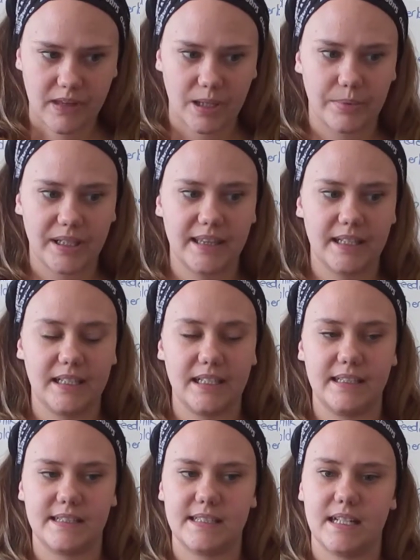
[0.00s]
But then
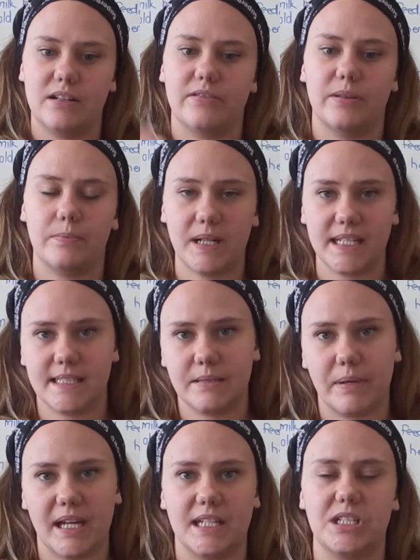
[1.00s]
instead of the
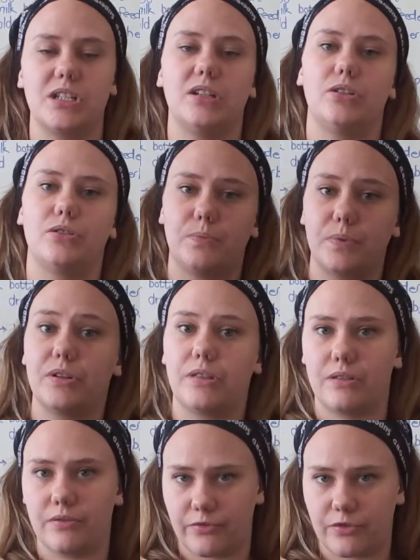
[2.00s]
plastic packaging, you
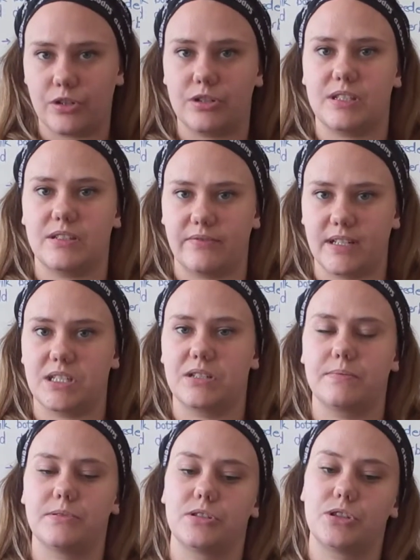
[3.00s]
put the fruits and
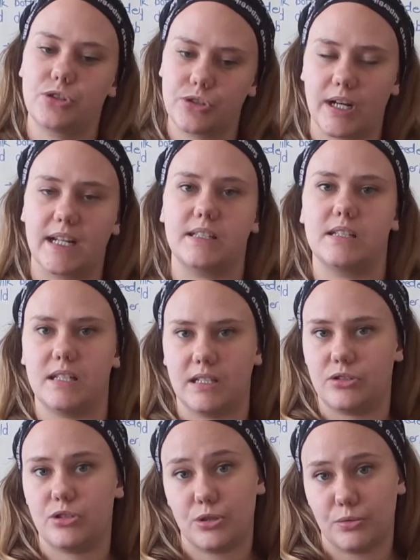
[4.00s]
vegetables straight
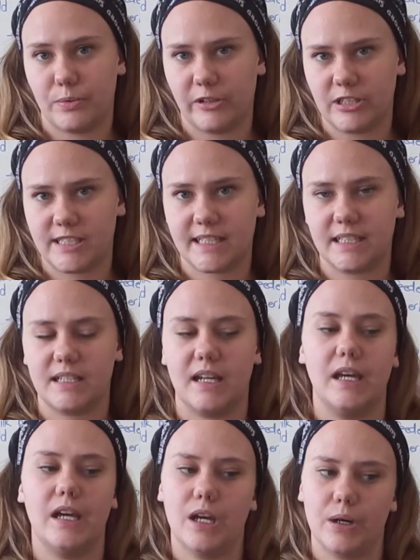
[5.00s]
into your basket,
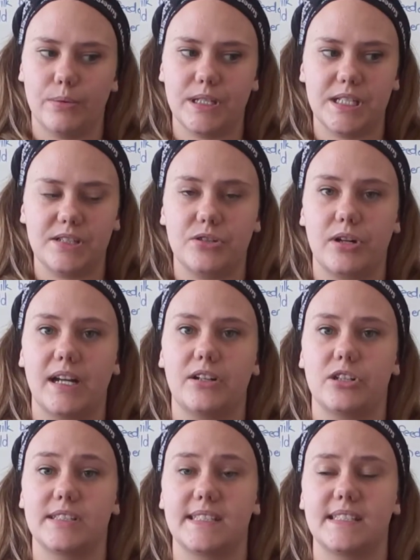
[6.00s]
which is great
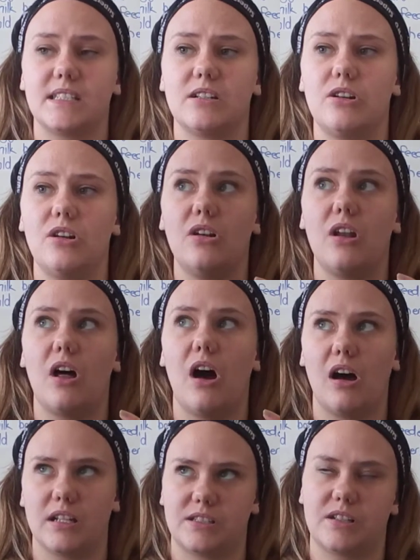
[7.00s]
because it's a
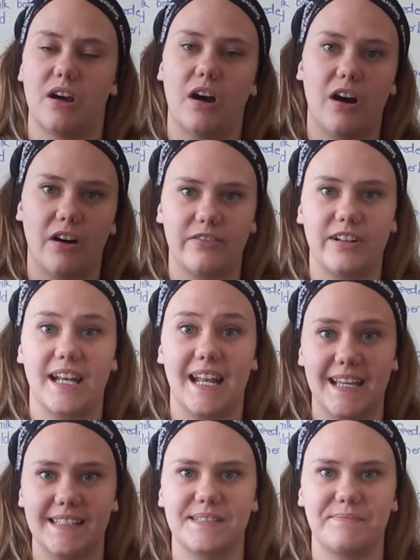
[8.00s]
lot of
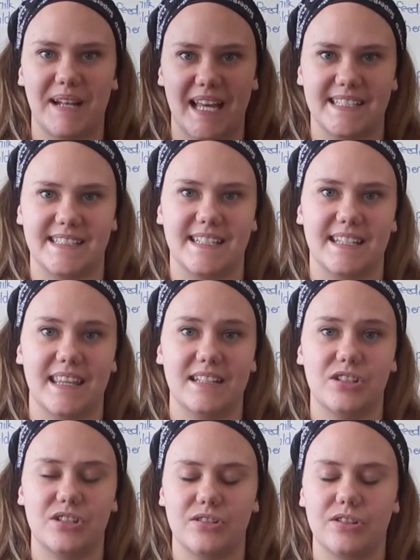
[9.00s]
less plastic
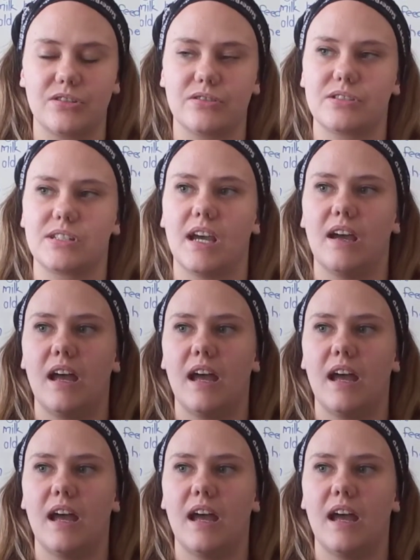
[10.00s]
that you use.